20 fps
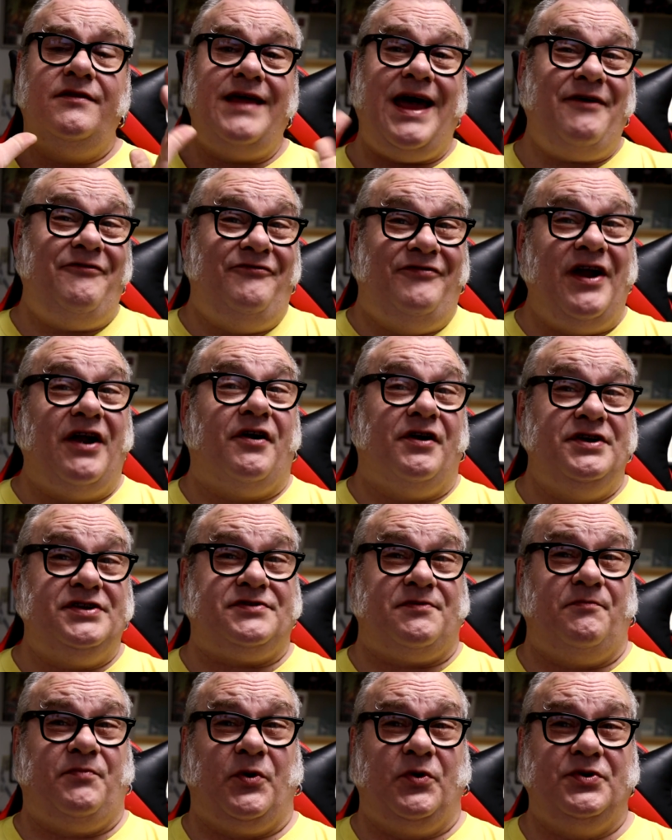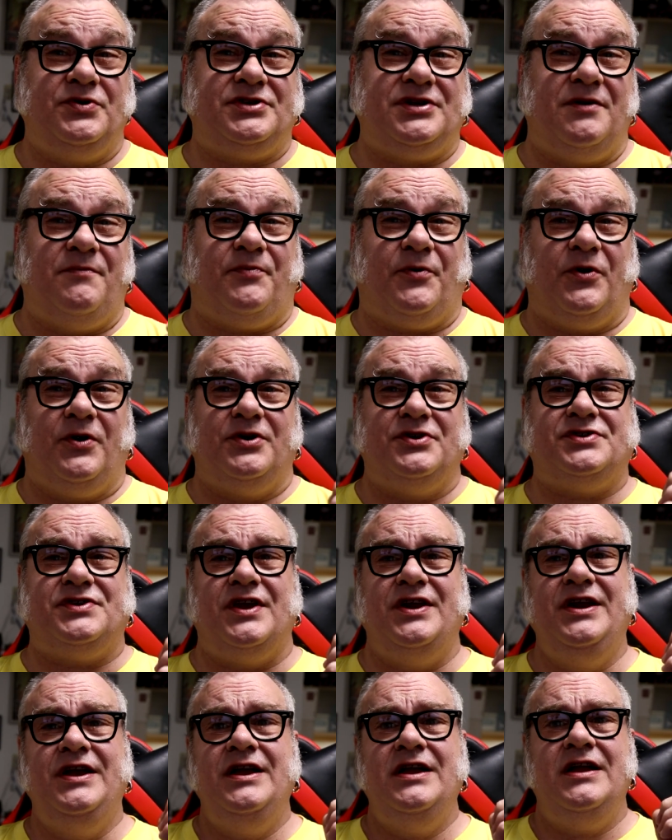That varies from person to
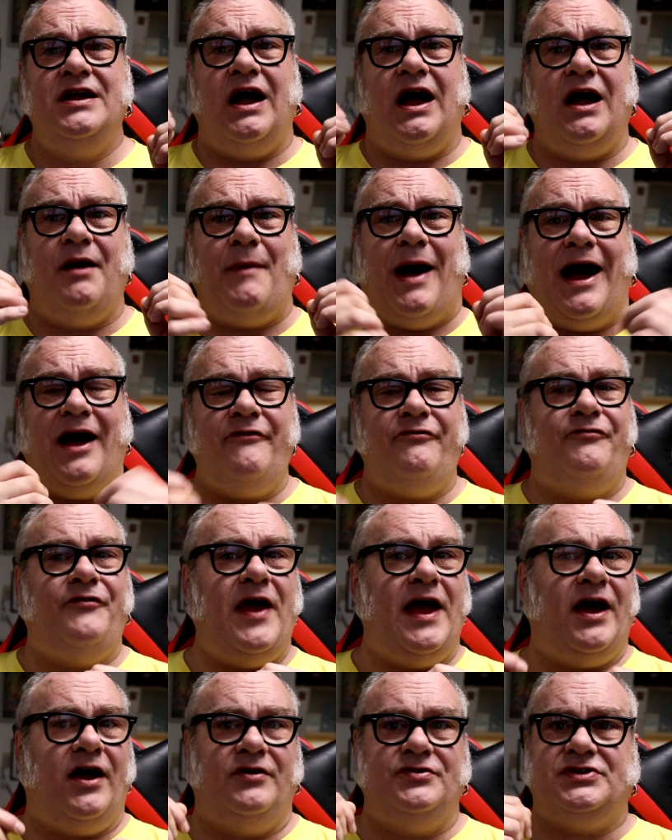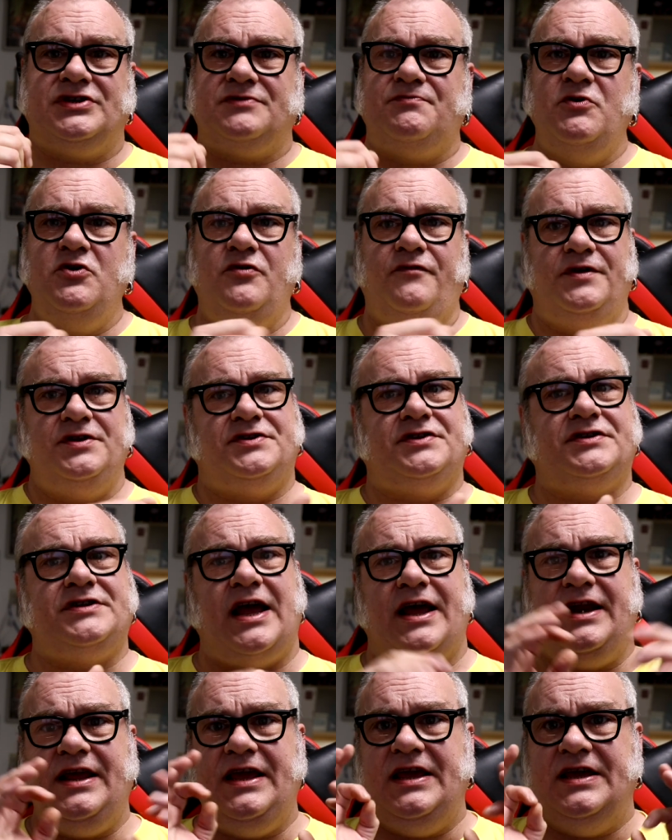person. Um, I've found smooth and
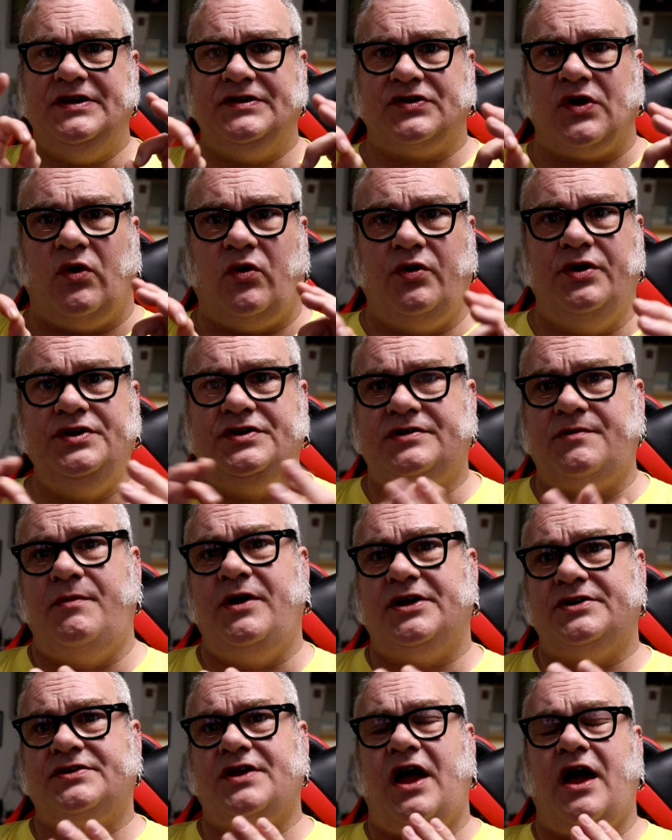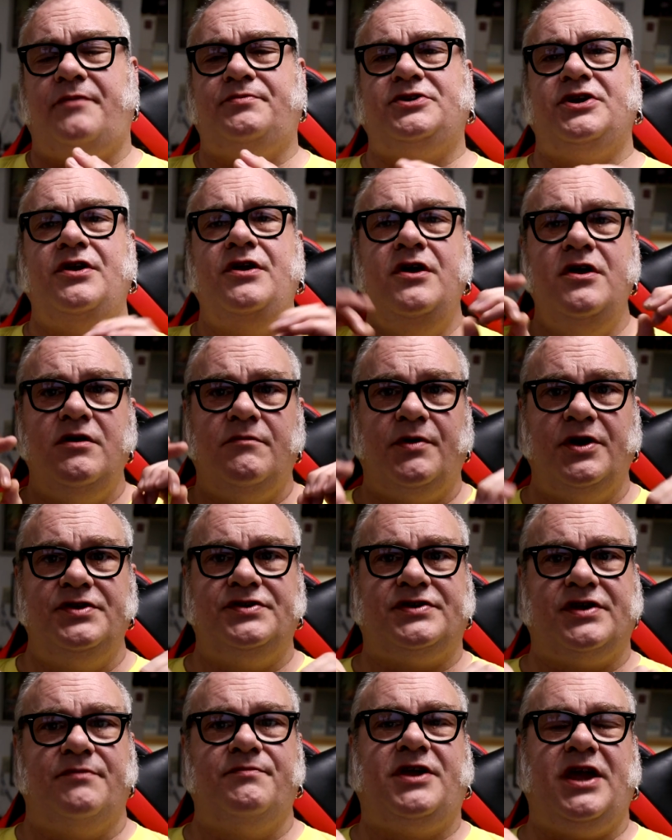steady is always the best option, but in
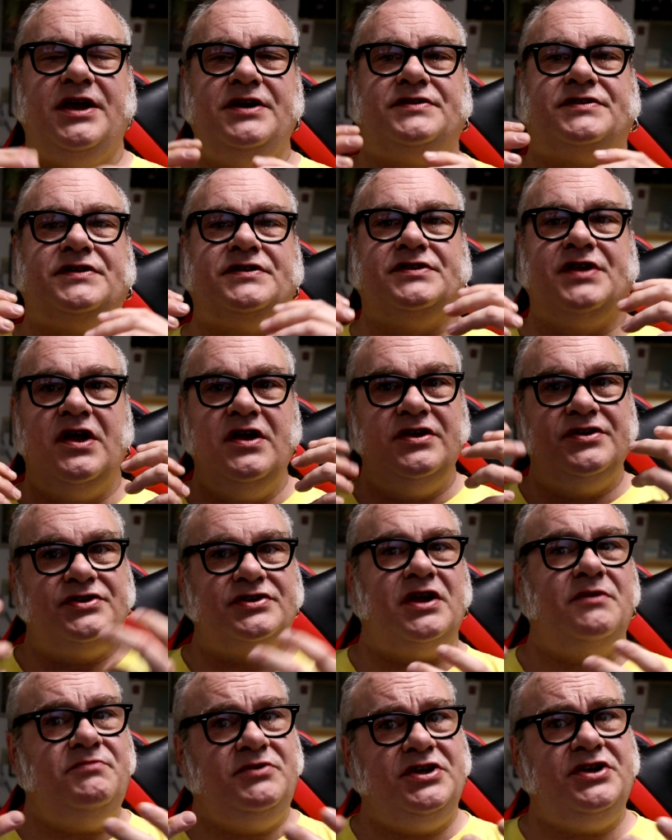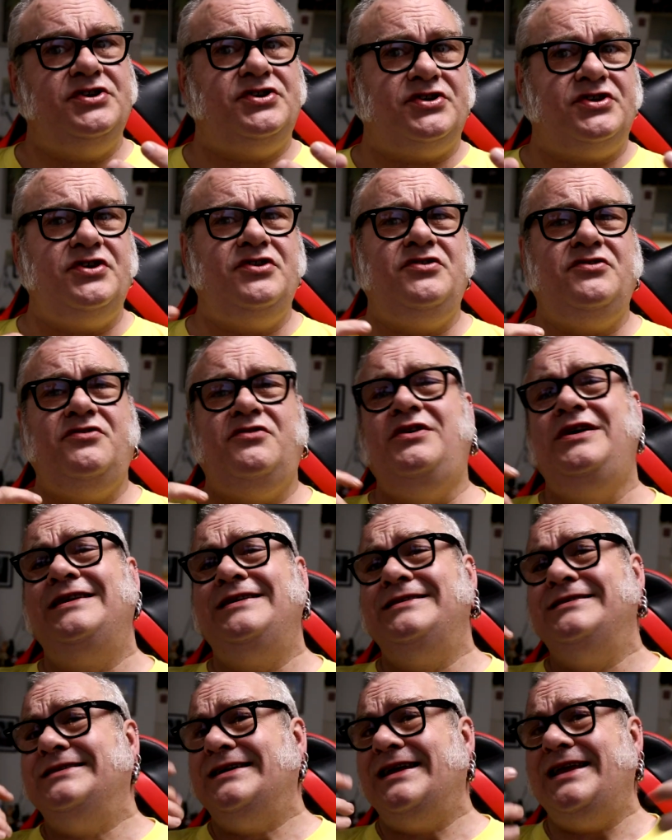some cases, some tissue,
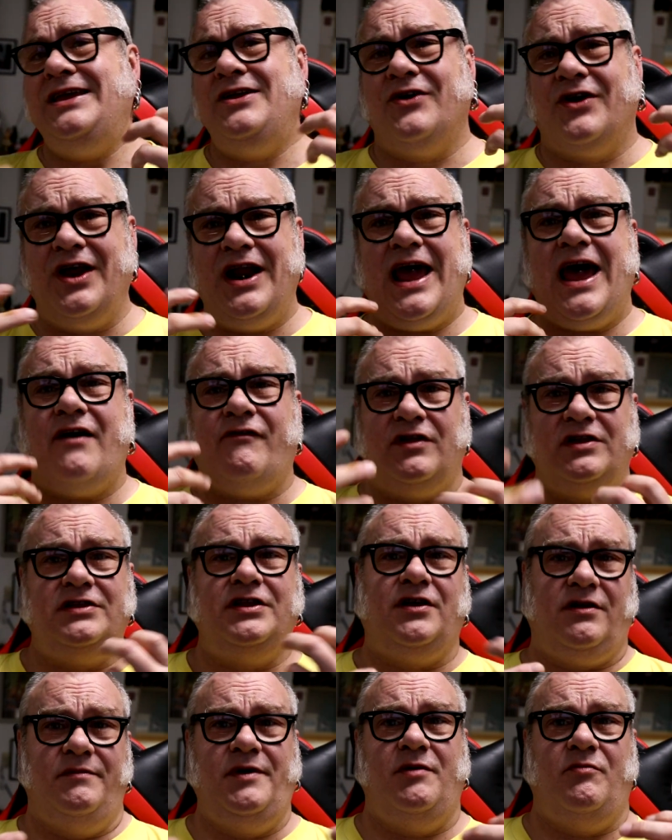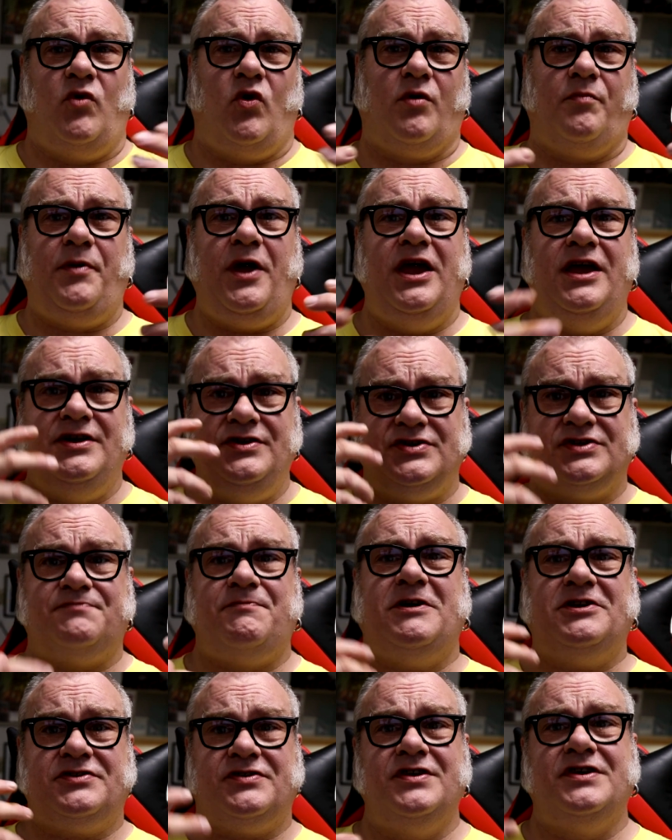you're going to have a little bit more pain just
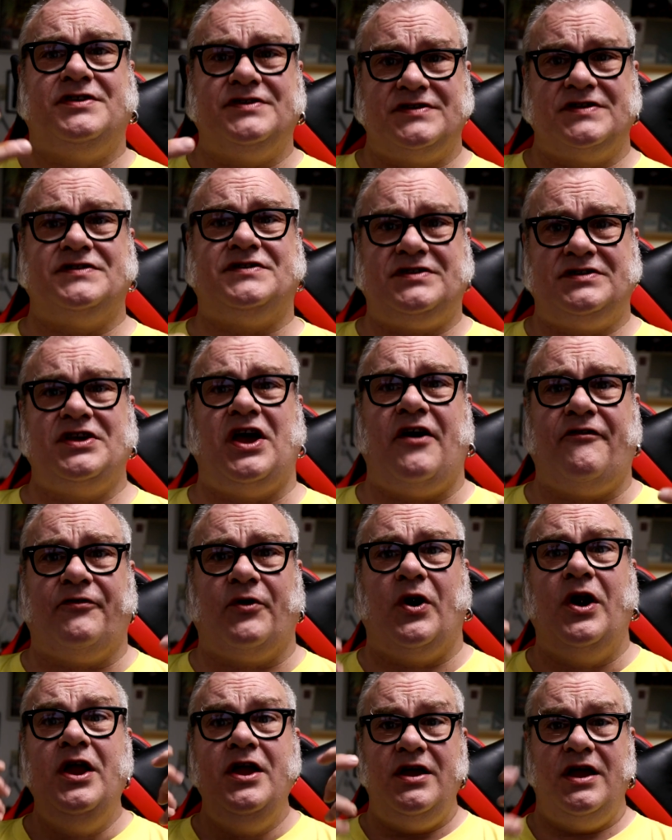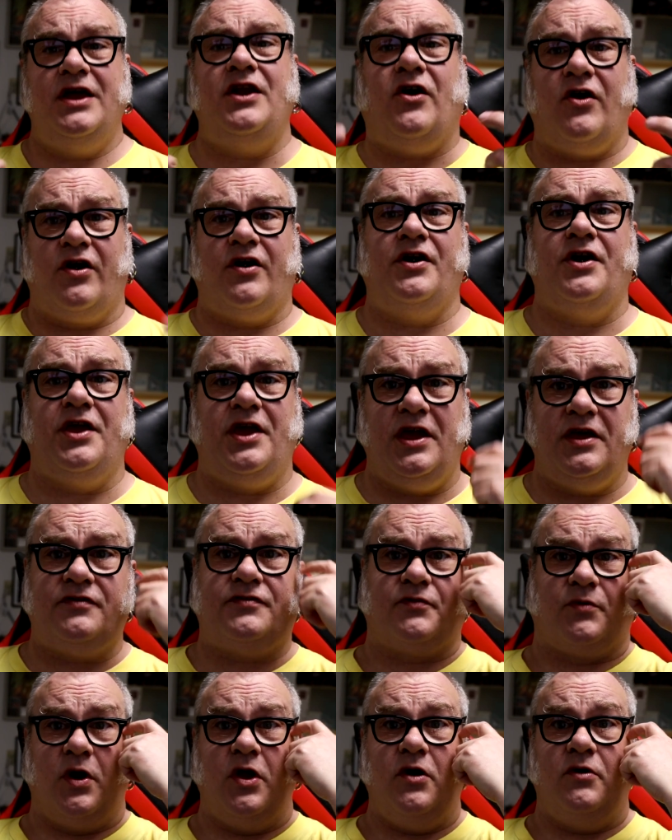basically because it's tougher and harder to
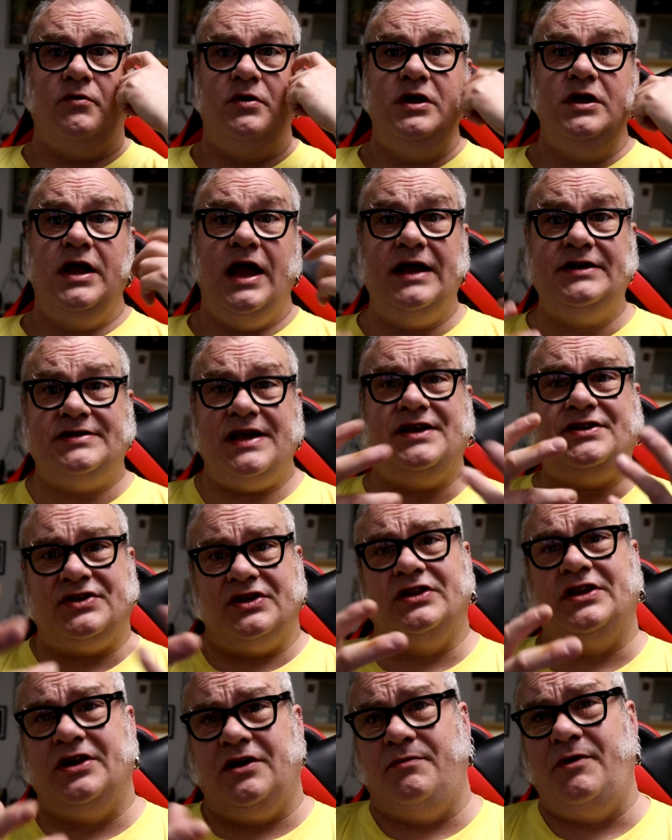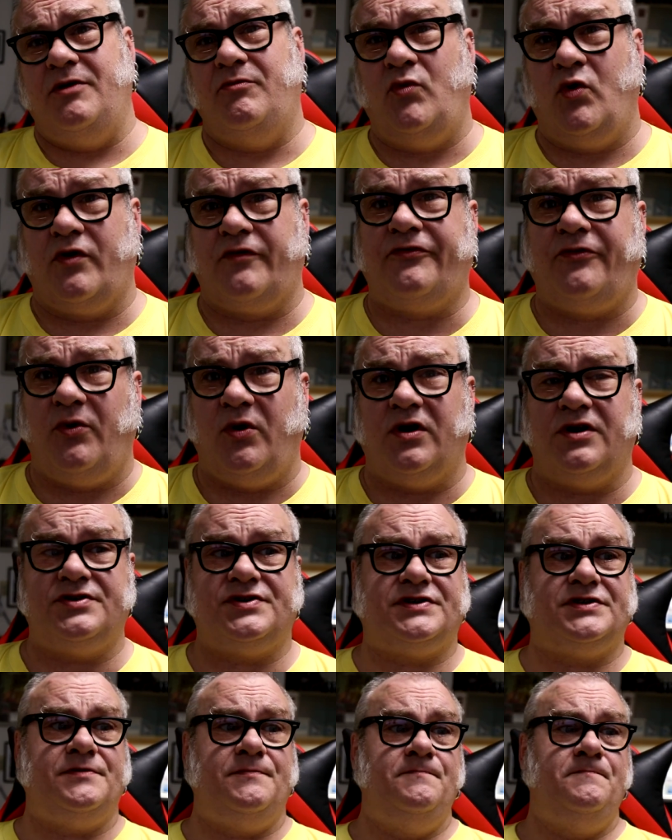get through. It takes a little bit more
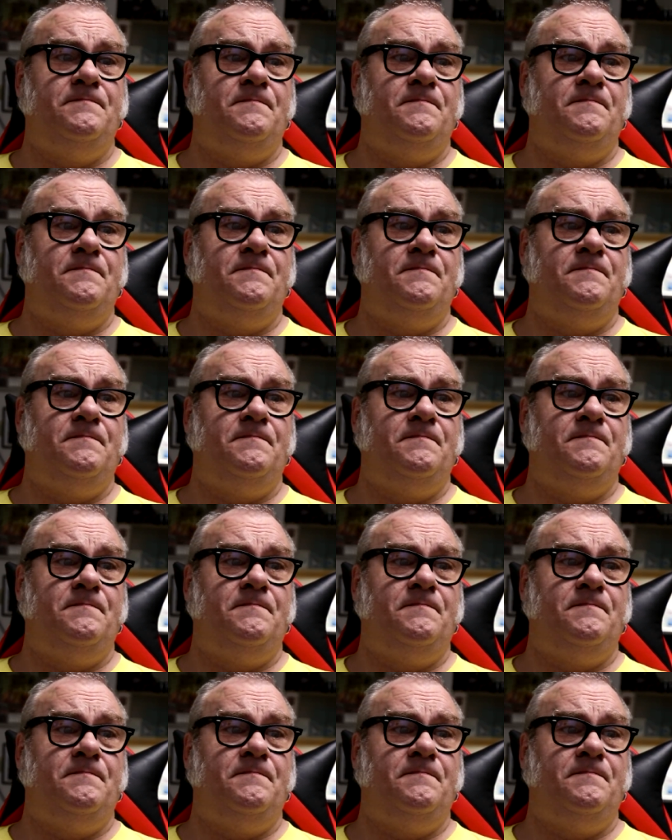force.